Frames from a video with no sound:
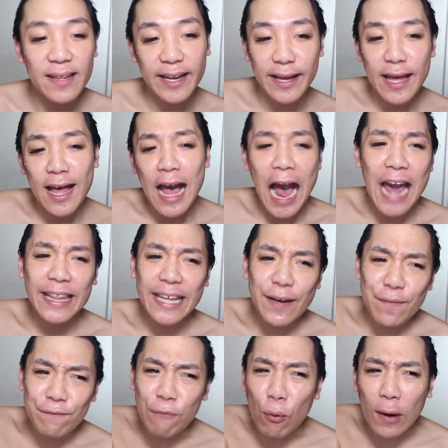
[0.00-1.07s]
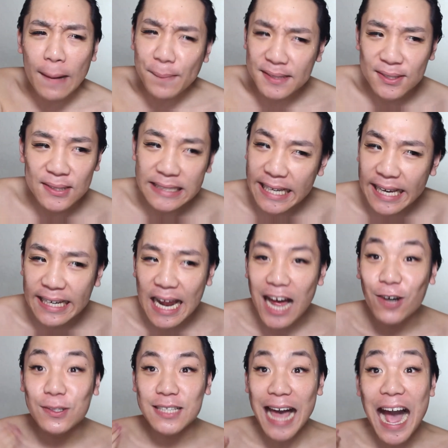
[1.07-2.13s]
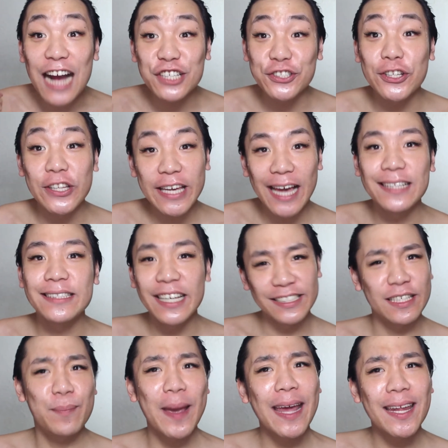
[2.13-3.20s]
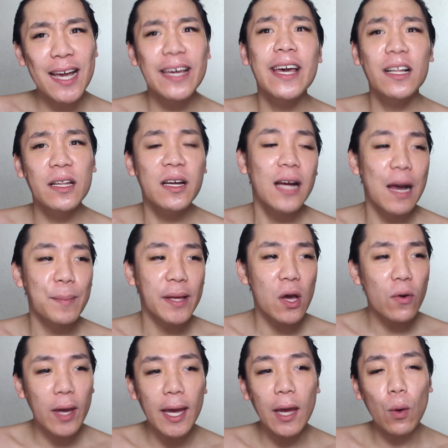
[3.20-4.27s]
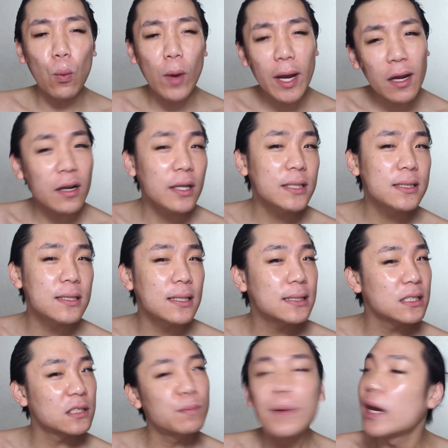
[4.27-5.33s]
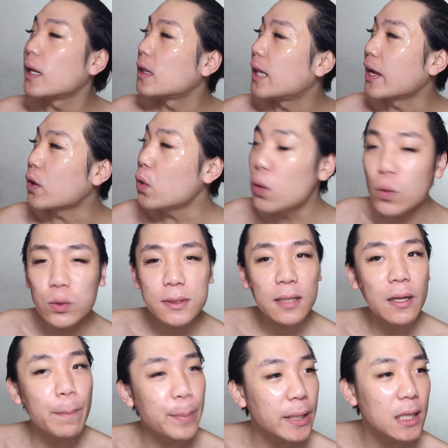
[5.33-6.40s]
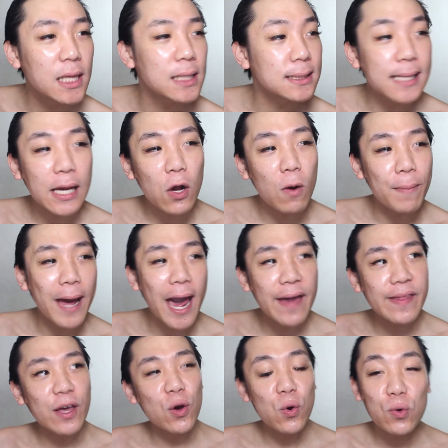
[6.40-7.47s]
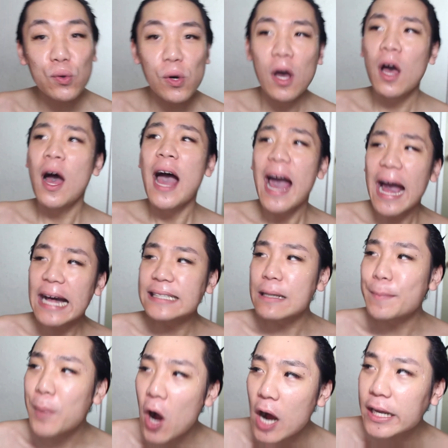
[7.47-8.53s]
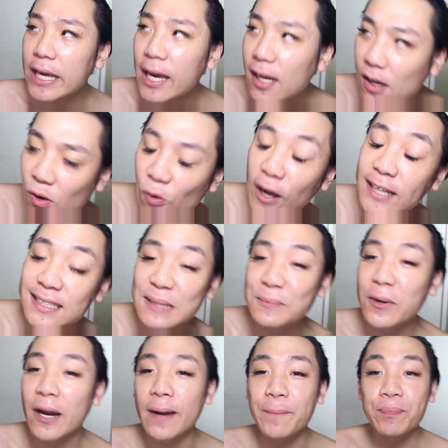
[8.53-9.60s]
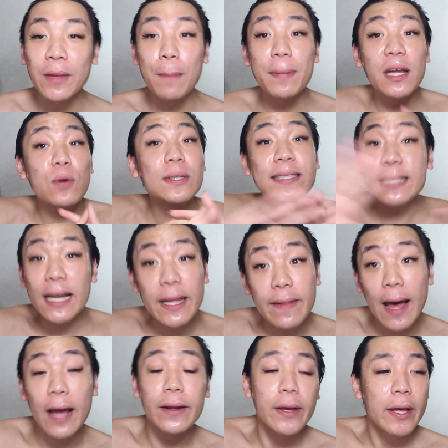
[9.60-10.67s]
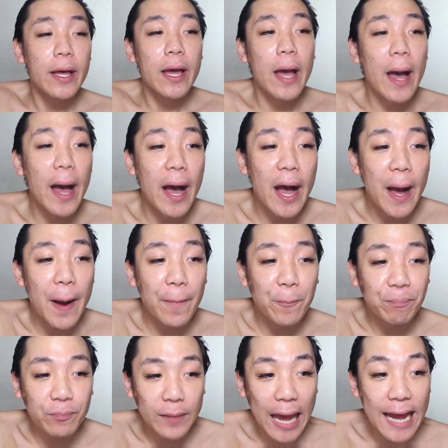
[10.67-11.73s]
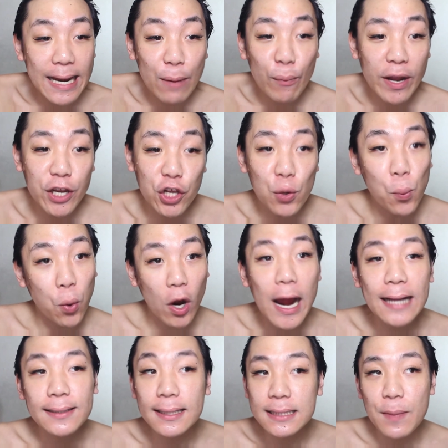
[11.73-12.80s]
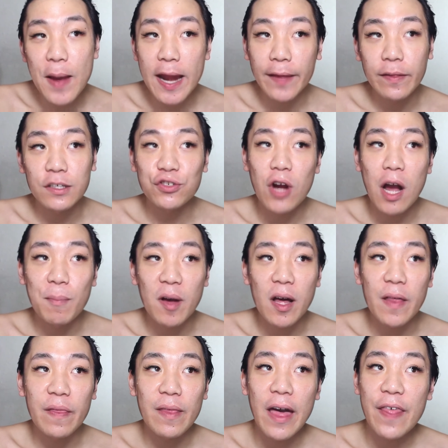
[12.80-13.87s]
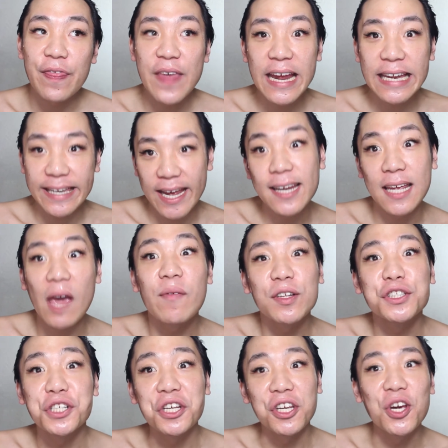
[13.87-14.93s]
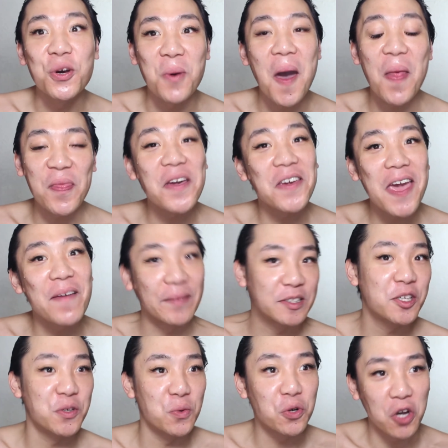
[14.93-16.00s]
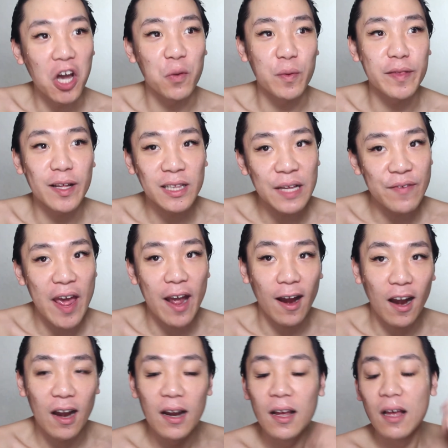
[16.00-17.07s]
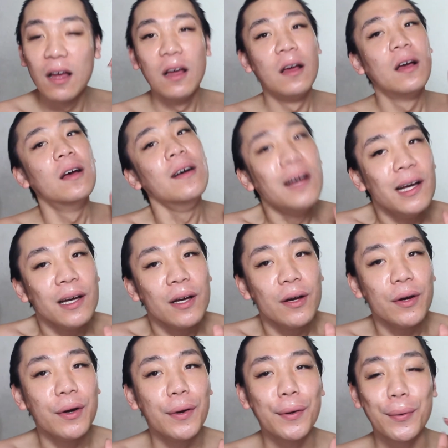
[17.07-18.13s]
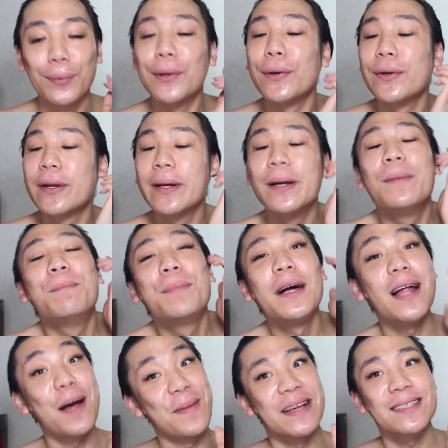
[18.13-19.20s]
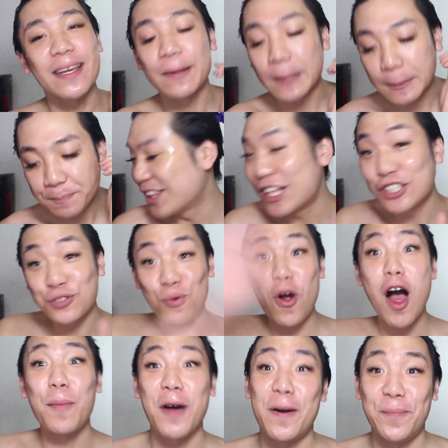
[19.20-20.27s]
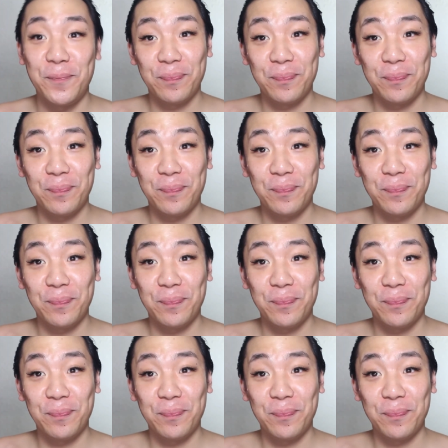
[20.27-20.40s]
Like, I think 4 episodes in, I was actually anticipating a killer. I'm like, okay, where is the spin? Like, who's gonna be the psychopath? Like, who has a body hidden away somewhere? But it was none of that. And when you were anticipating the drama, they did give it to you, and they gave it to you good with the cliffhanger. Rude. But amazing. The drama.